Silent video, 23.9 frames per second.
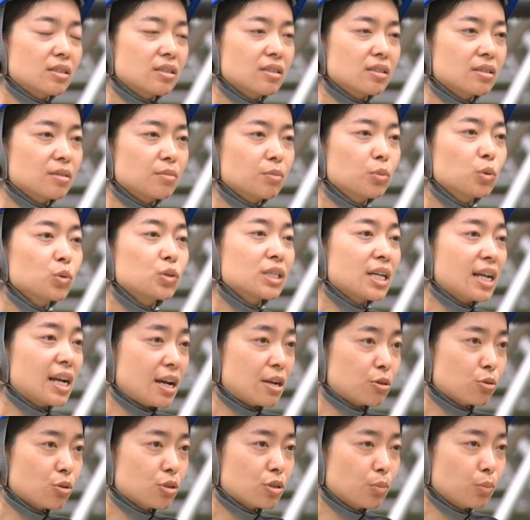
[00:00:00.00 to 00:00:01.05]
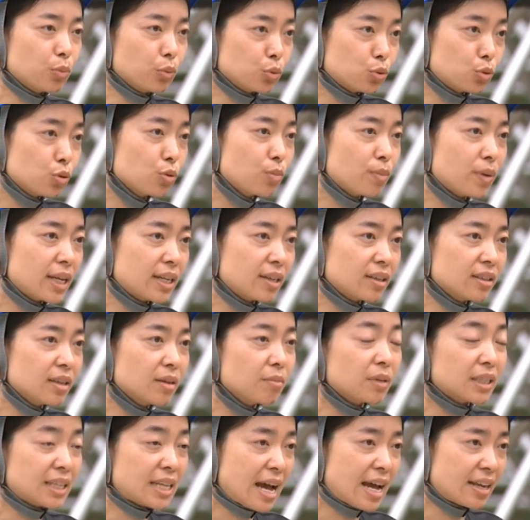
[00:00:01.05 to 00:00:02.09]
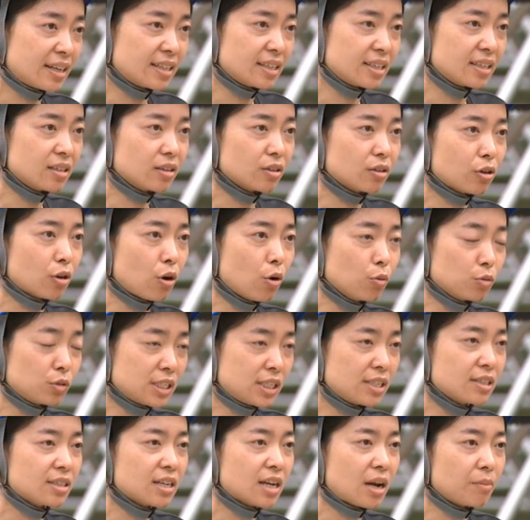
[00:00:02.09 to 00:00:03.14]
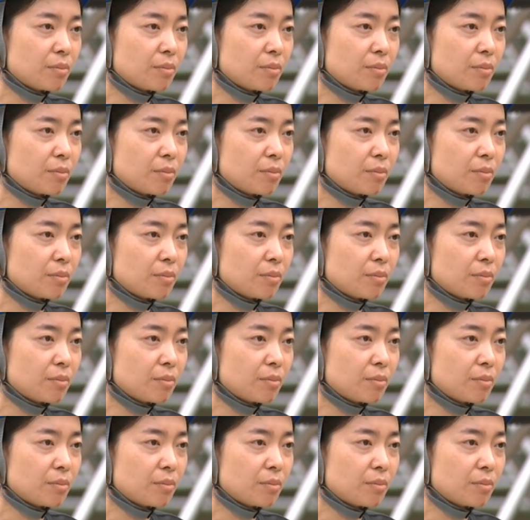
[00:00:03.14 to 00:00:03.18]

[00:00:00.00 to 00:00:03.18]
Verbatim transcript: No other radio telescope in the world has this feature.